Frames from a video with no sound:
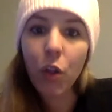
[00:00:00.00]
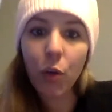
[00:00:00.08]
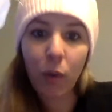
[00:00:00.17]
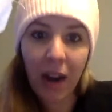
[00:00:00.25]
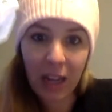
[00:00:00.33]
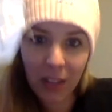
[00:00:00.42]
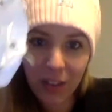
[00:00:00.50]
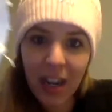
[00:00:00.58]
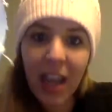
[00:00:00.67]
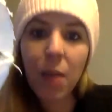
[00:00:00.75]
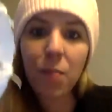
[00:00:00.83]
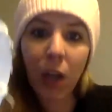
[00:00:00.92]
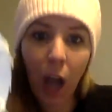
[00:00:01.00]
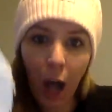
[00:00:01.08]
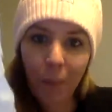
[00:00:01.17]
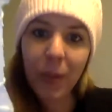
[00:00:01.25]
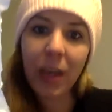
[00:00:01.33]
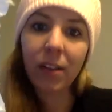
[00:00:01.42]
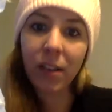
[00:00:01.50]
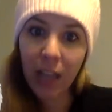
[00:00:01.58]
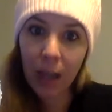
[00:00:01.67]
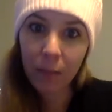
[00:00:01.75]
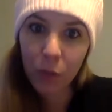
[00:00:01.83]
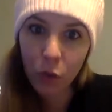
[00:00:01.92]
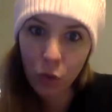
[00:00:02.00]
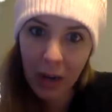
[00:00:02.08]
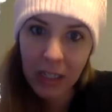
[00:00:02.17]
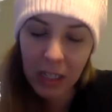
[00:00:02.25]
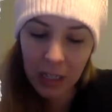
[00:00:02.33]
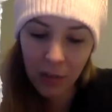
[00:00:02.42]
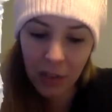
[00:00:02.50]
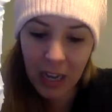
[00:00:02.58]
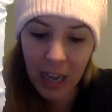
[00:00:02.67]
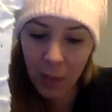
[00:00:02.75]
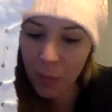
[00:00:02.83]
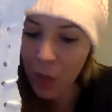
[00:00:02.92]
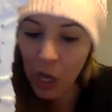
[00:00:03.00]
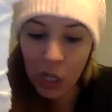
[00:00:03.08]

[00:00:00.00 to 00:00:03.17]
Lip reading: the writing the name, the copying the name, the tracing of the name.